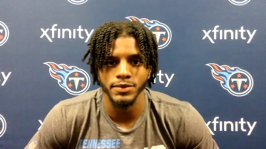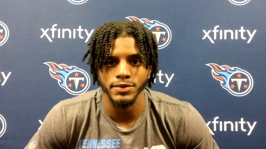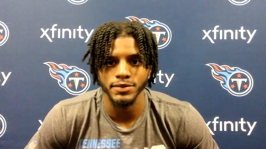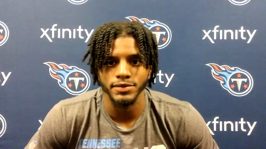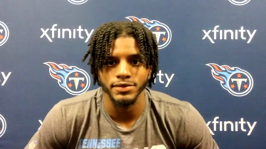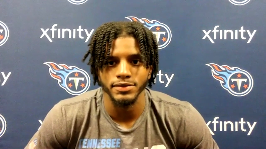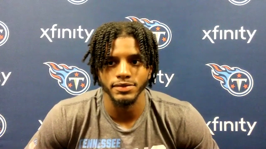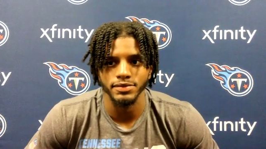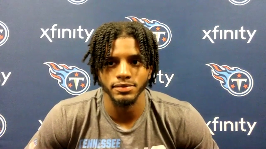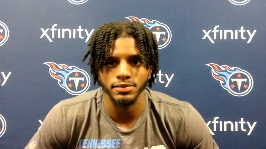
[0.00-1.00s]

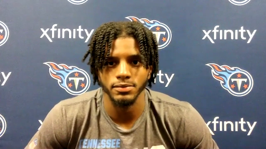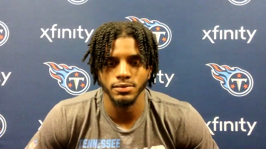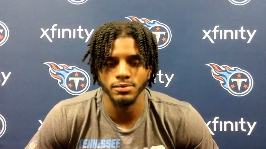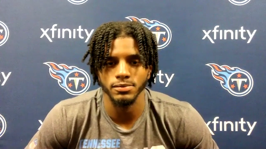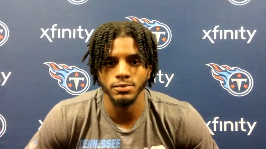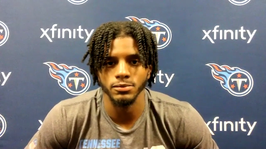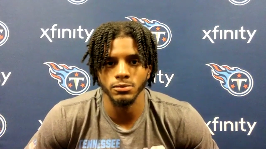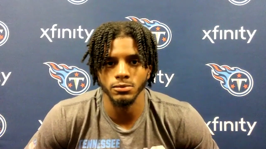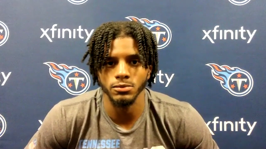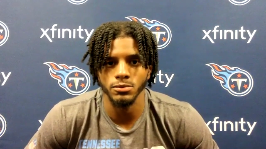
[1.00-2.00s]
No one is speaking in this clip.